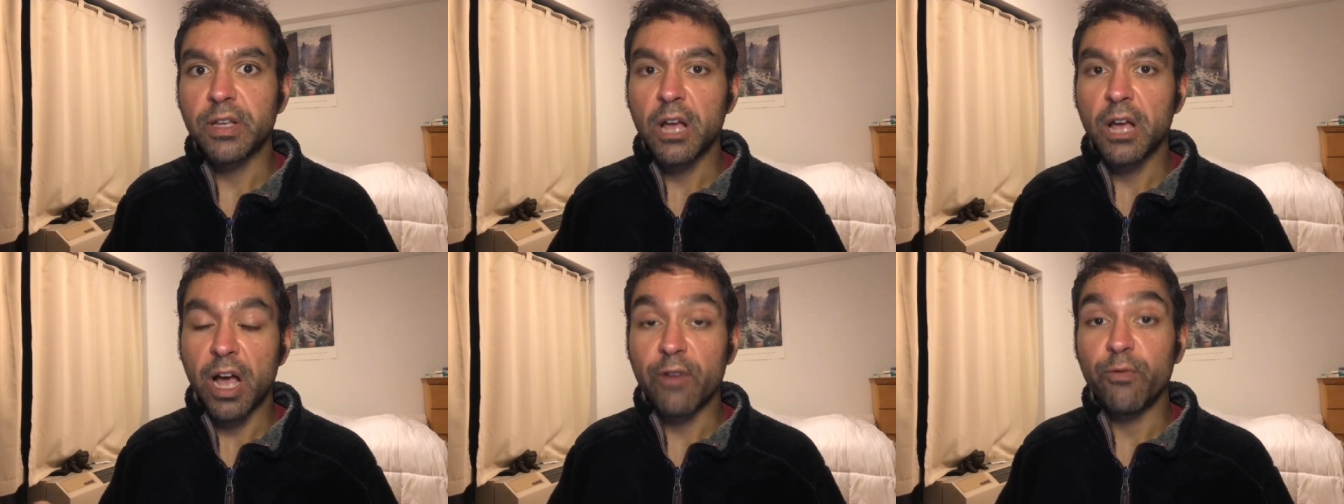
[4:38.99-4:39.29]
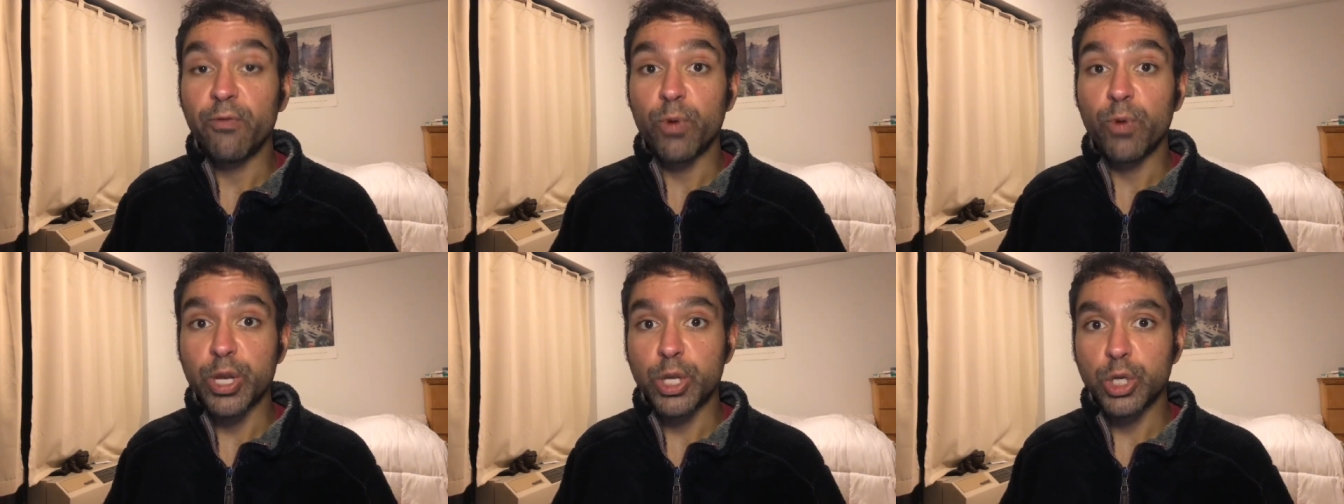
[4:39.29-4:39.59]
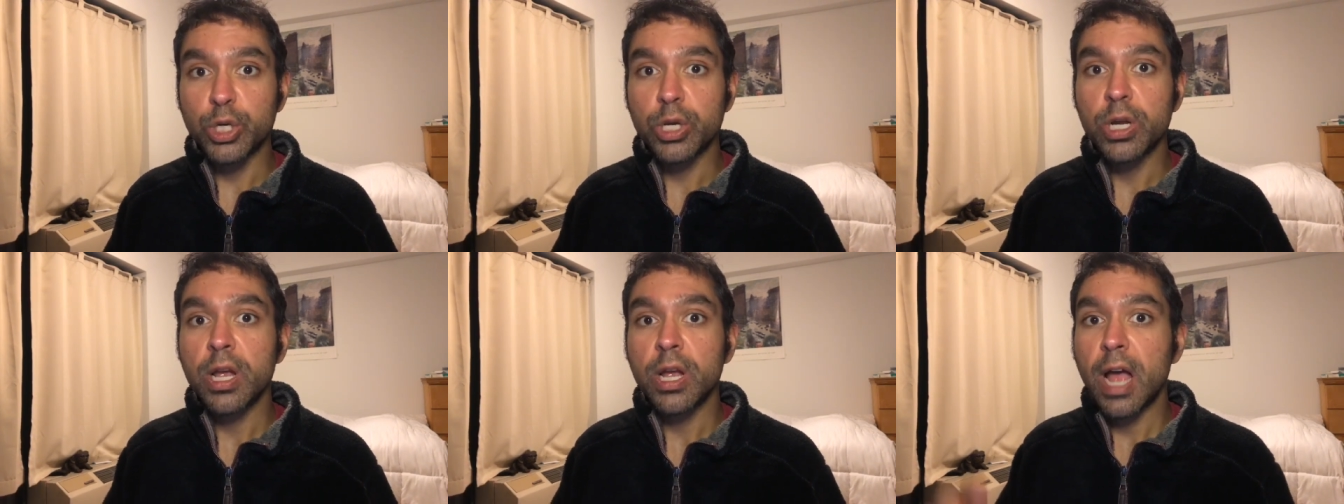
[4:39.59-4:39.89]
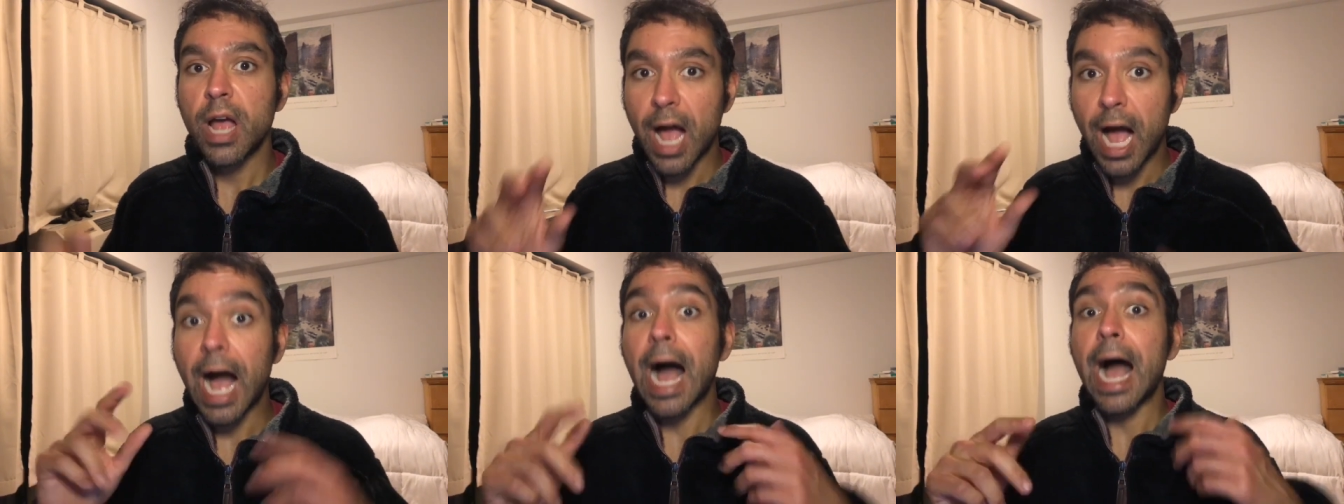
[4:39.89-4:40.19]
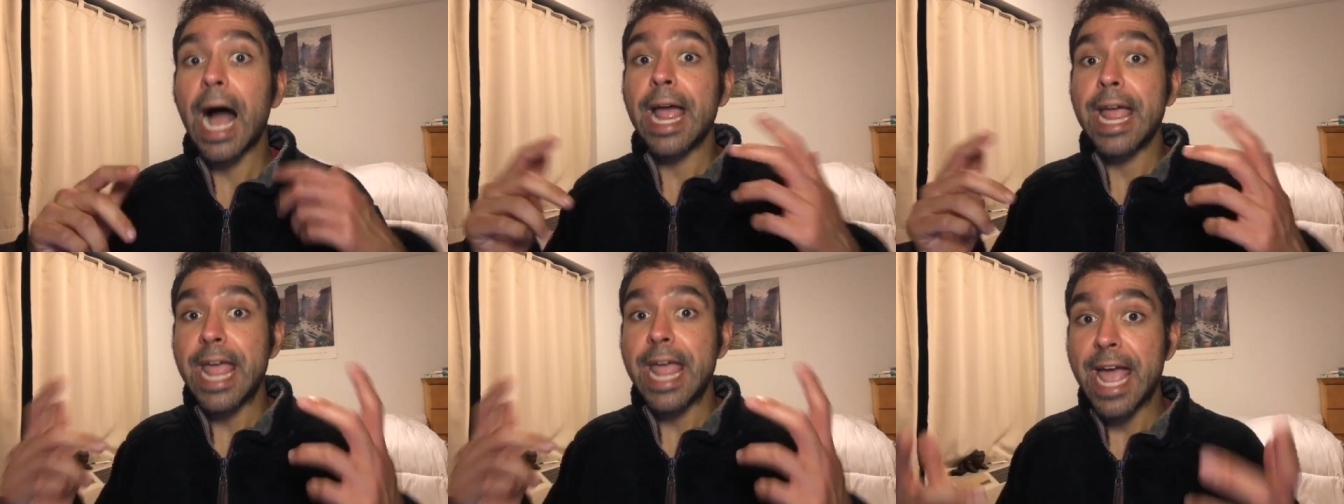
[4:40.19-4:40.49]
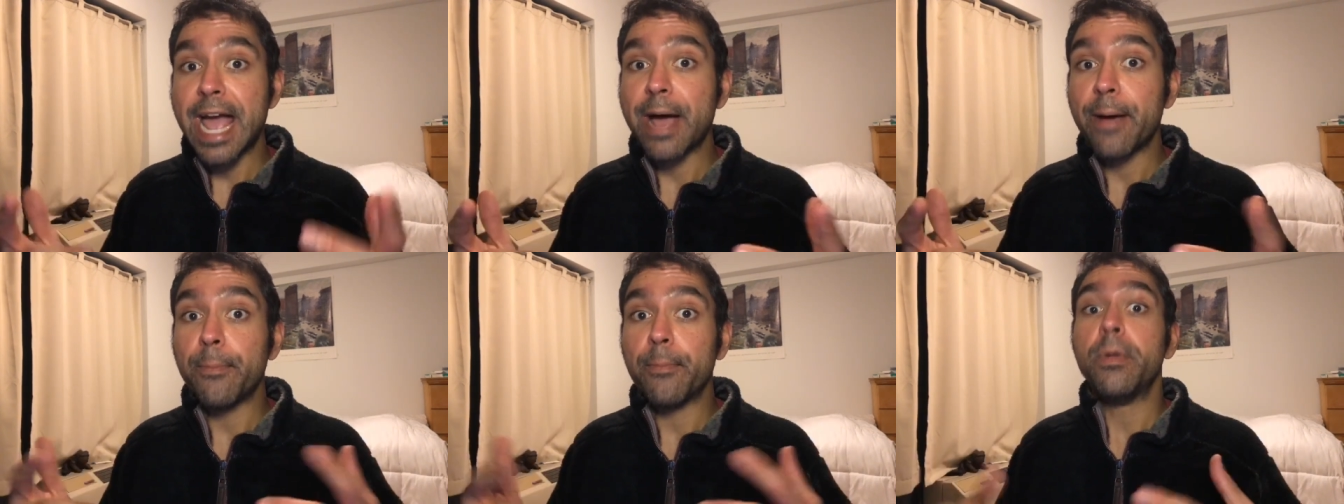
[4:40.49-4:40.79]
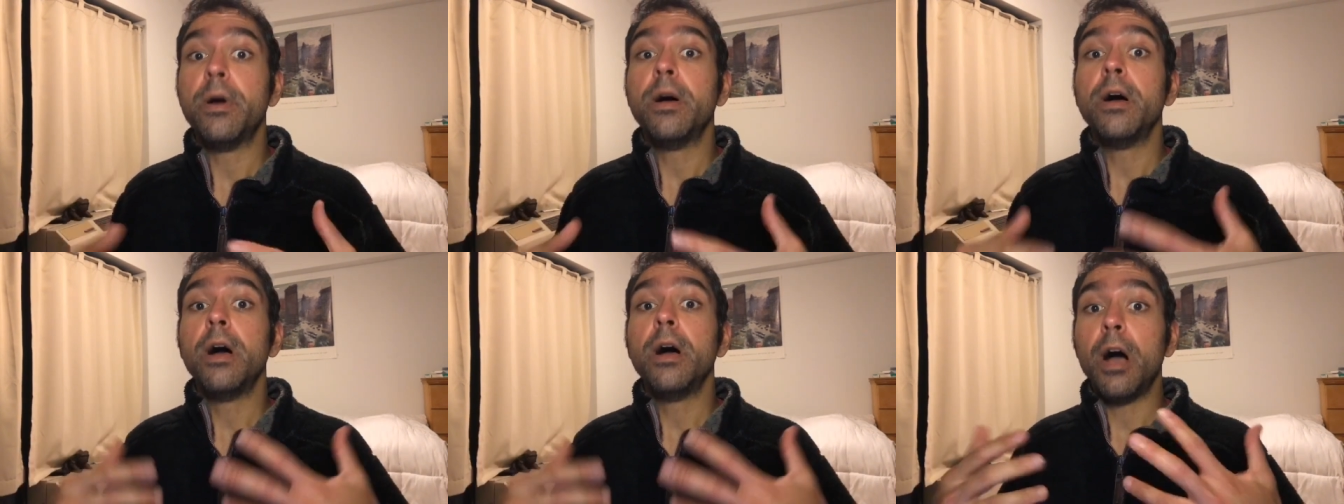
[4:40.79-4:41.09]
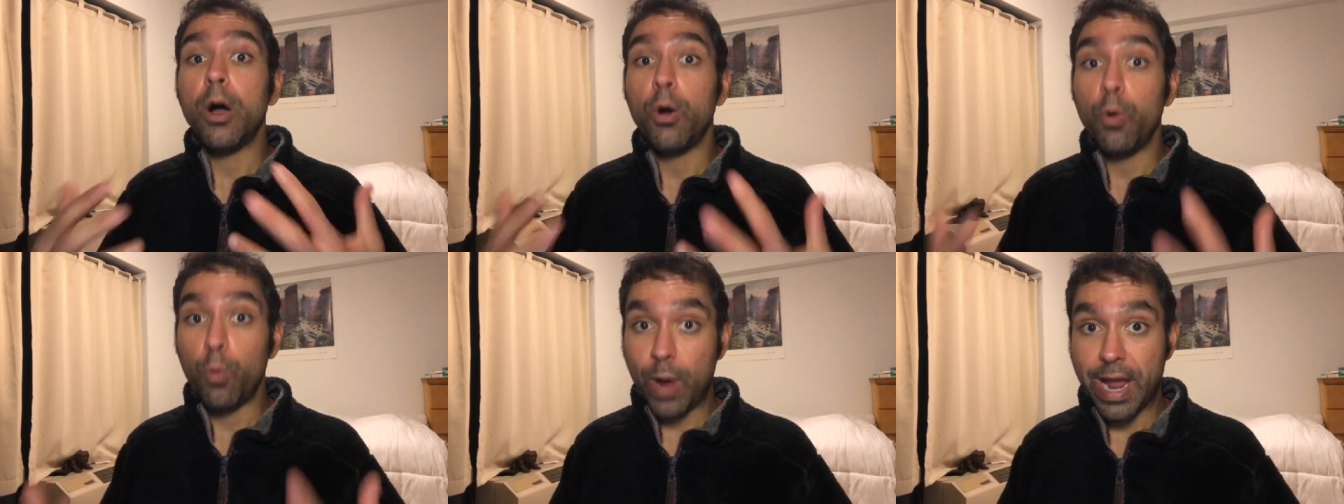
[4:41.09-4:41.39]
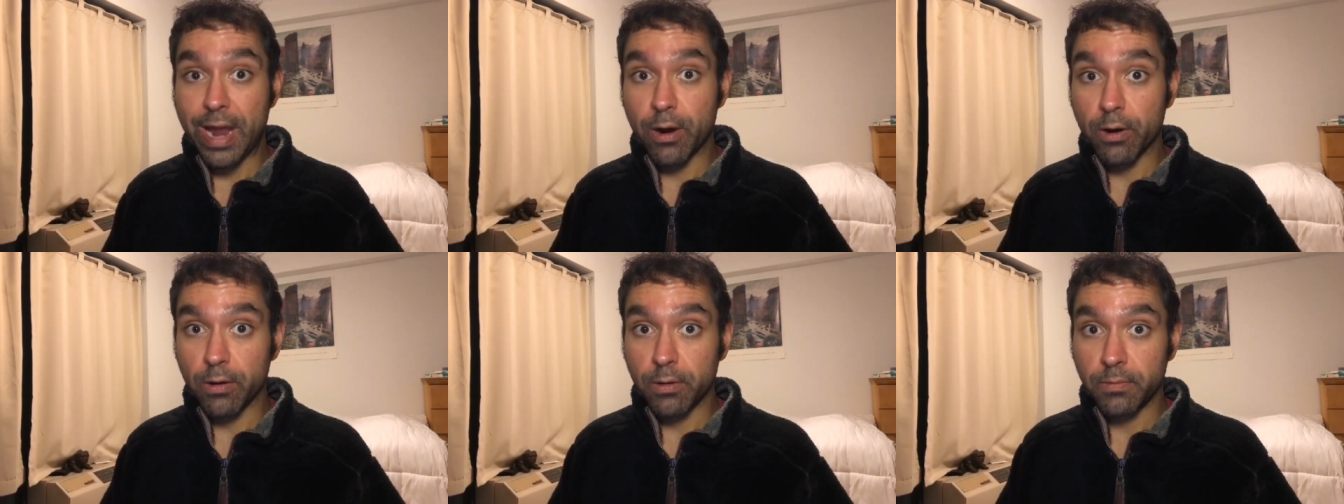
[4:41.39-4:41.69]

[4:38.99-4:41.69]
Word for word: of which I am aware.